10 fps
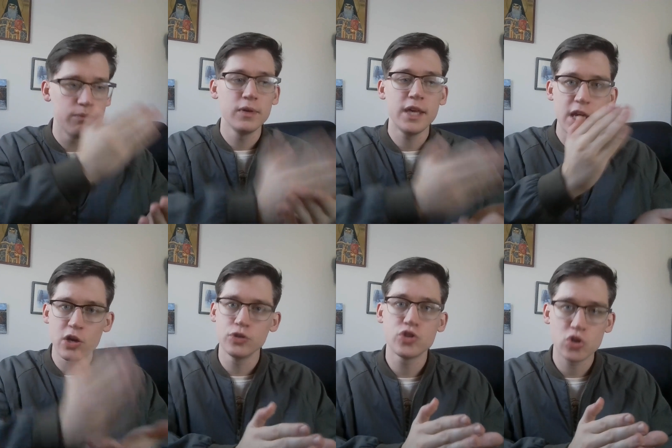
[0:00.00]
get
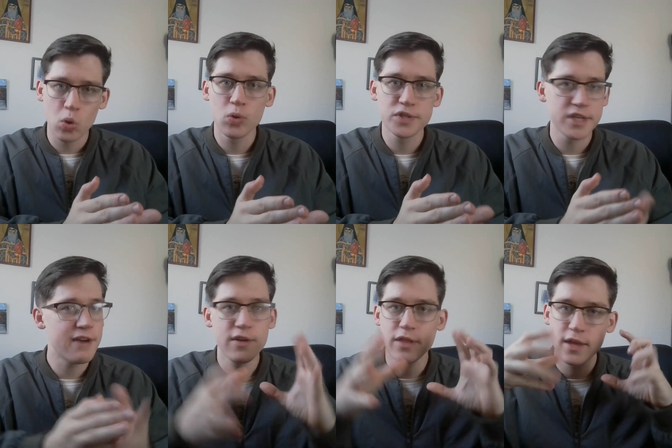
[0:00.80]
good scores and
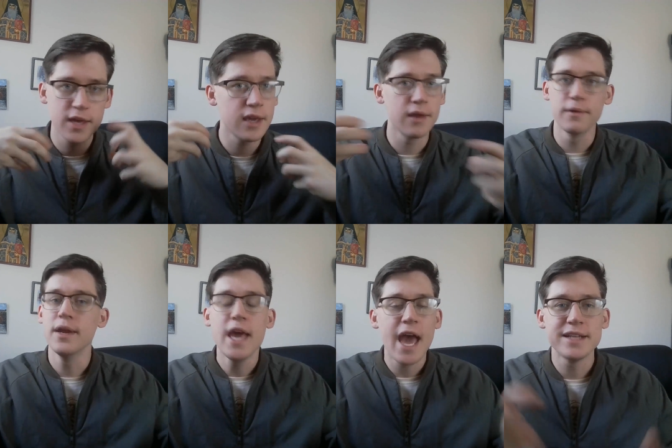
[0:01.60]
everything,
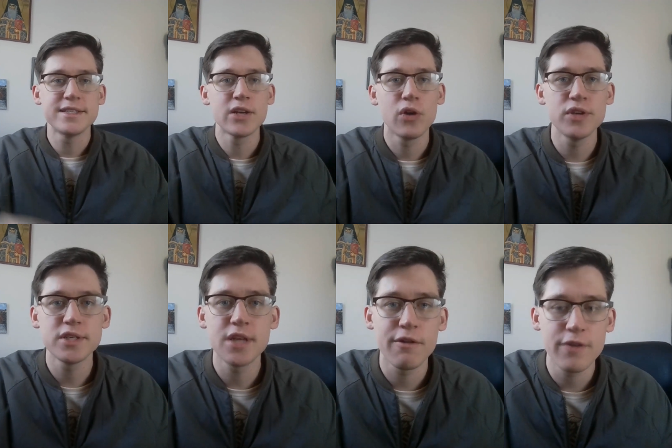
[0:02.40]
and send all this
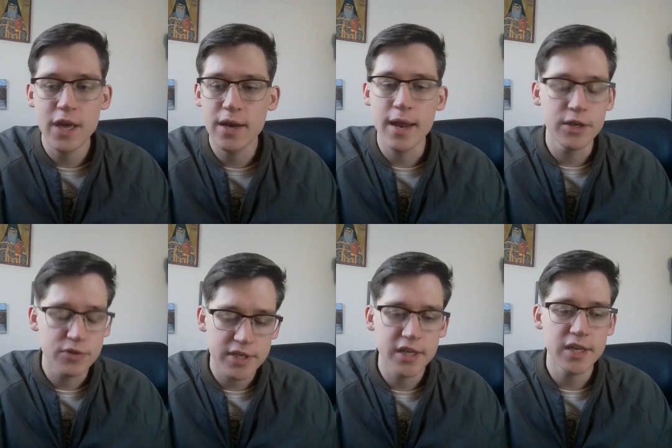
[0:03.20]
stuff in, and you
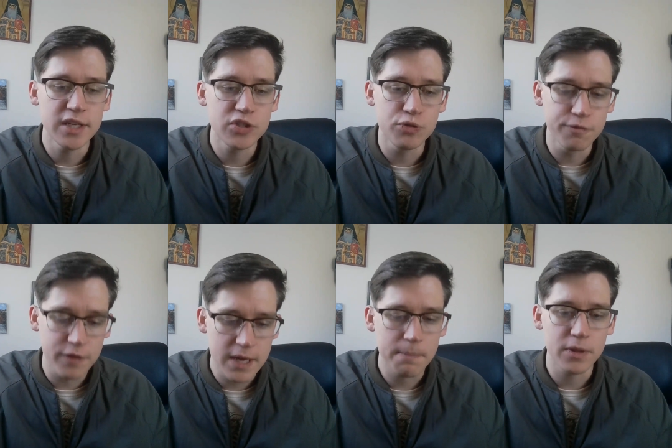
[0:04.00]
send it into
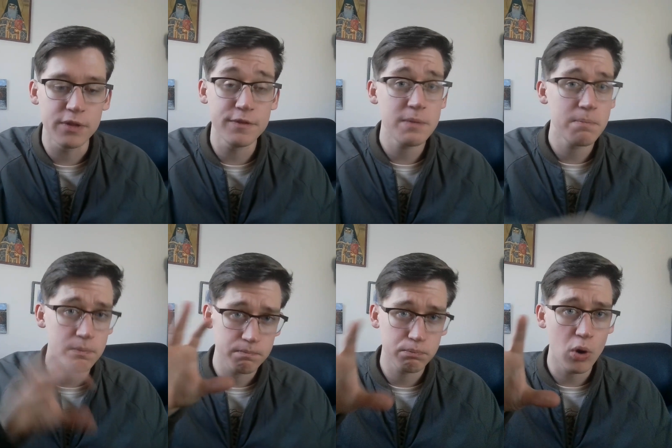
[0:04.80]
VEEP, the VEEP
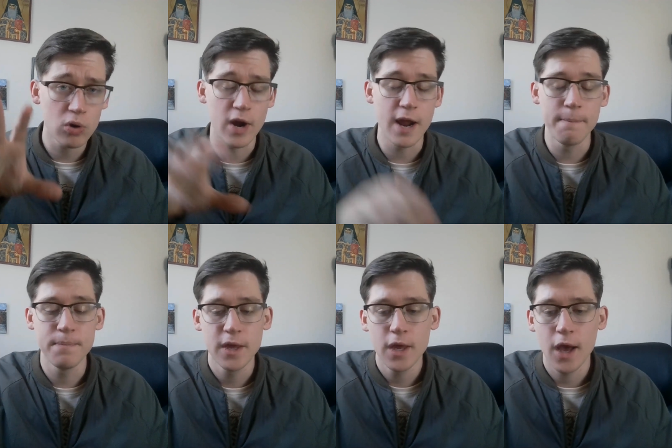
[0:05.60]
program
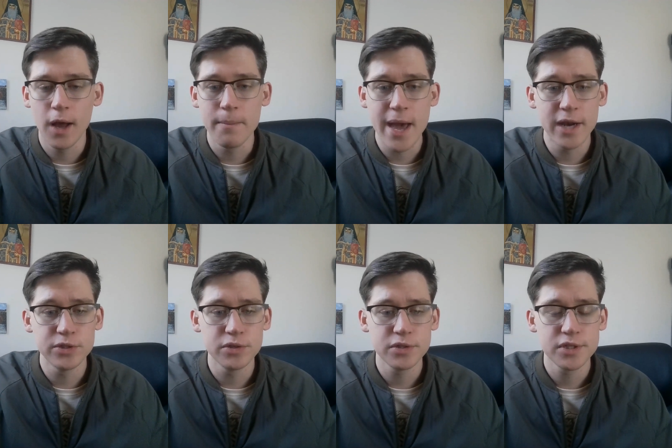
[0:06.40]

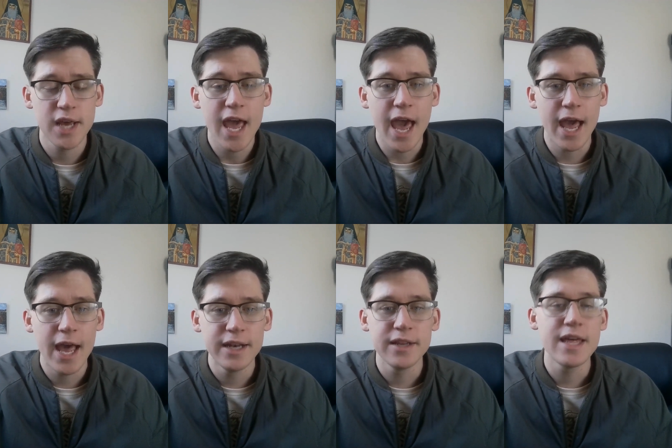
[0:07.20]
managers,
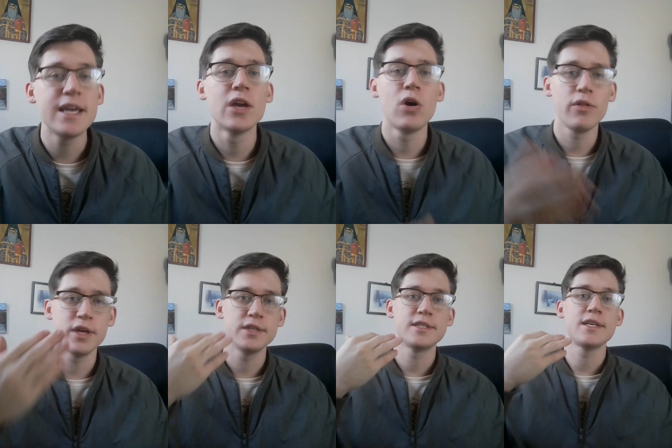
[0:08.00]
and they get all
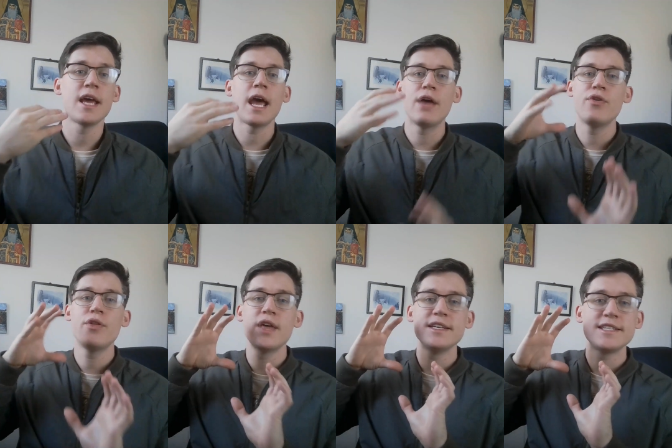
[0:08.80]
this, and then
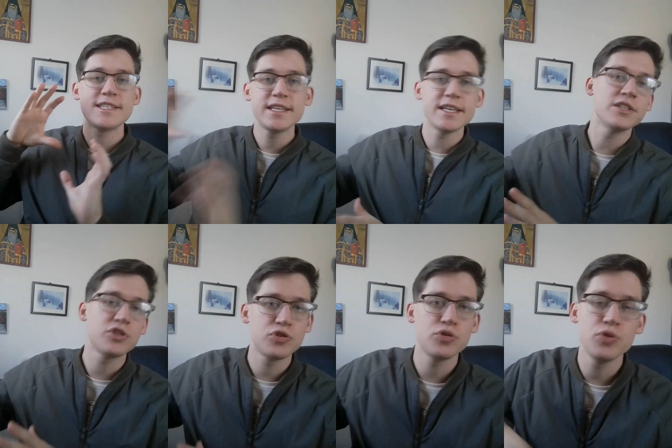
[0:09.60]
they send it
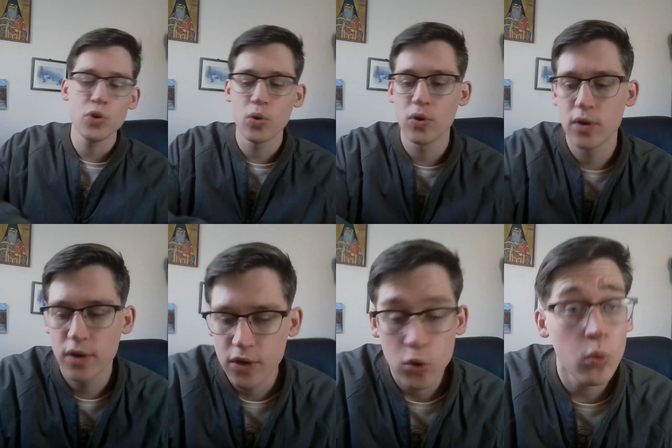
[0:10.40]
to
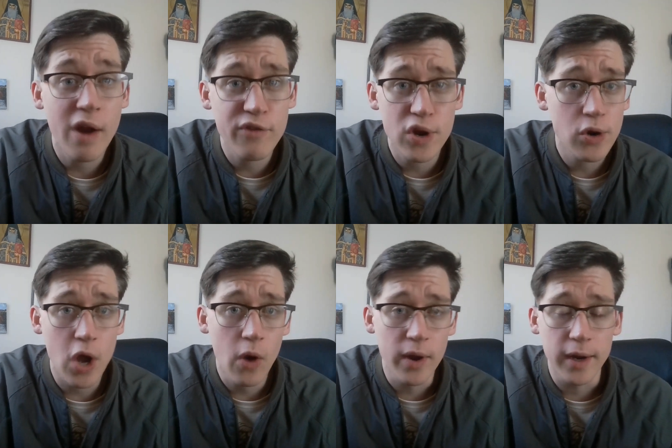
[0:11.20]
wherever you're going.